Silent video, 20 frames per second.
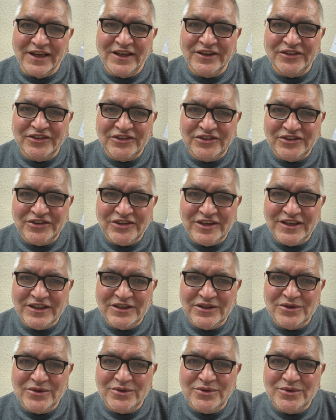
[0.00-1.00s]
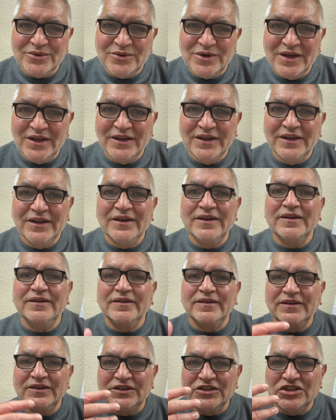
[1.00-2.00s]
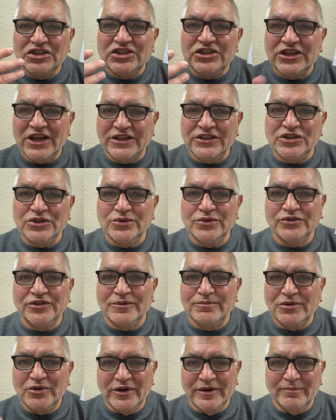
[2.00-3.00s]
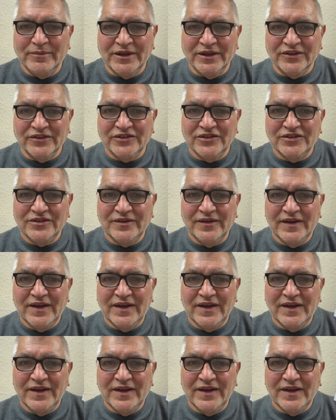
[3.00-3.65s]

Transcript: a single scheduled appointment,